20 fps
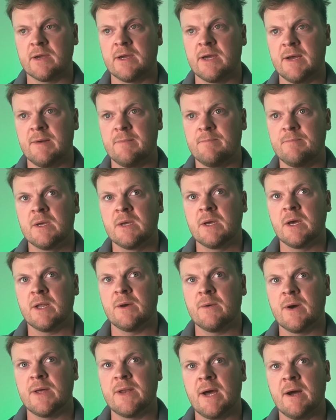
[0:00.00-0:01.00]
And
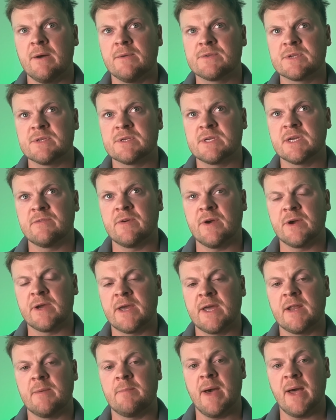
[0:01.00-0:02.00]
I went out to see if I
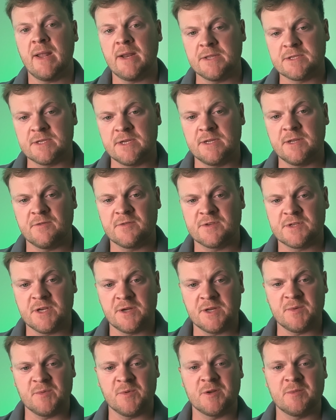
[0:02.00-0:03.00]
could get it pelleted. Obviously,
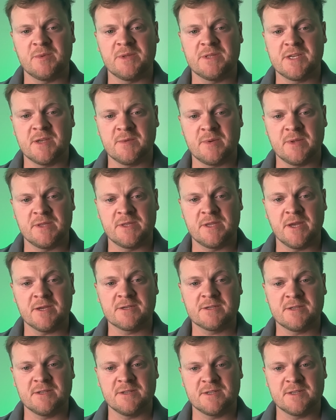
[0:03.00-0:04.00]
I didn't want to be tipping
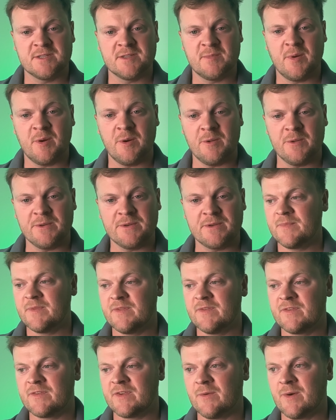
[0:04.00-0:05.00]
dust into the pond.
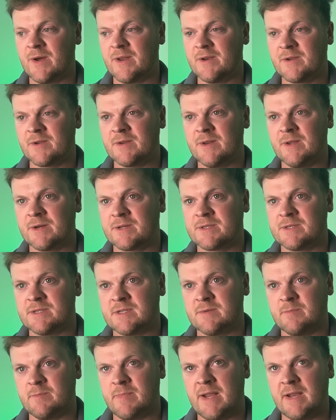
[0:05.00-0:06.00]
So I went and looked at
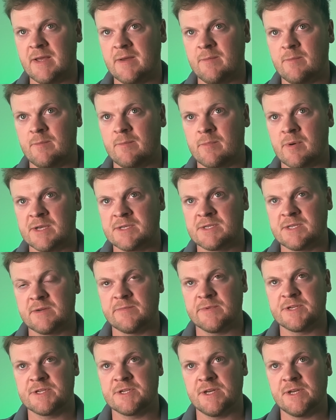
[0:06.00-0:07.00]
some pellet
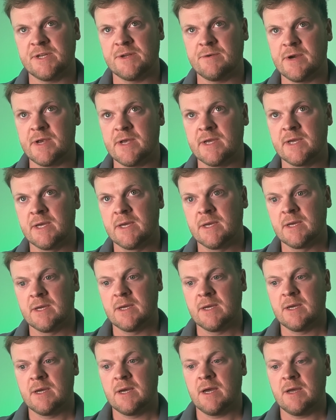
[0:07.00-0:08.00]
pressing machinery
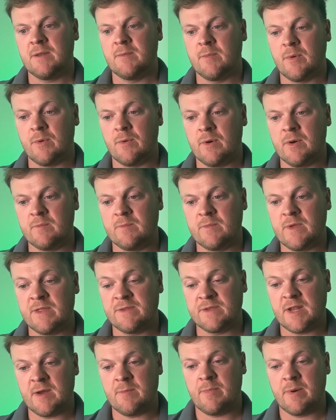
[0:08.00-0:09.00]
and
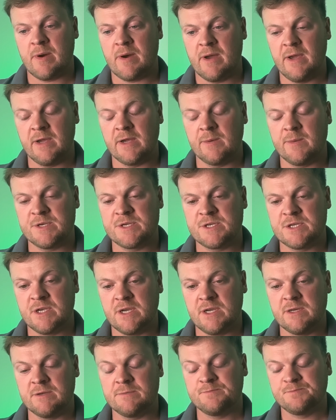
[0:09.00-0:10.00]
ended up buying a
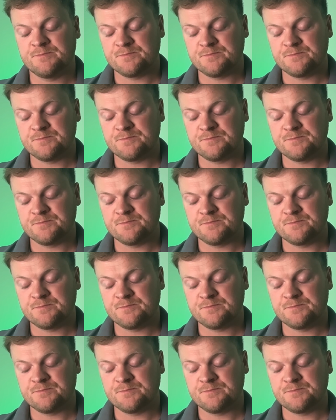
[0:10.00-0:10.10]
machine